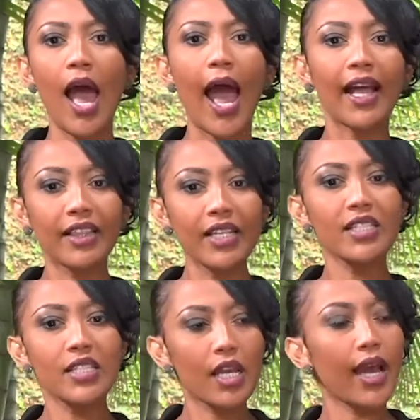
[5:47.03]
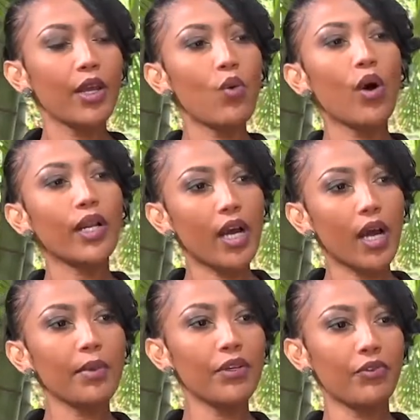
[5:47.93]
And this guy who had
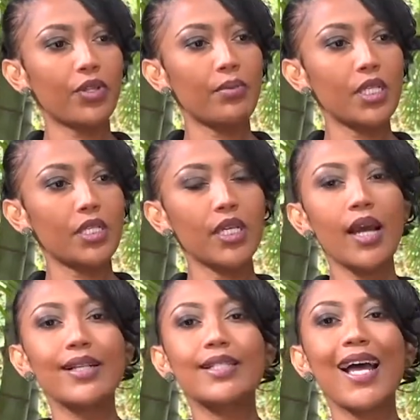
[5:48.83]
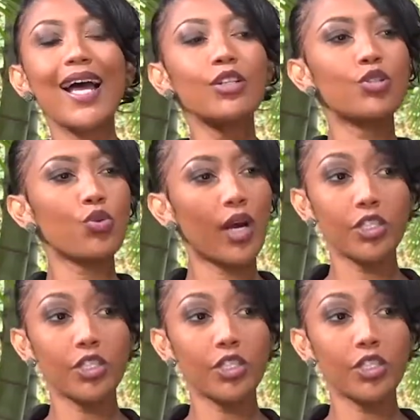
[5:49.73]
come in for the meeting turned to her.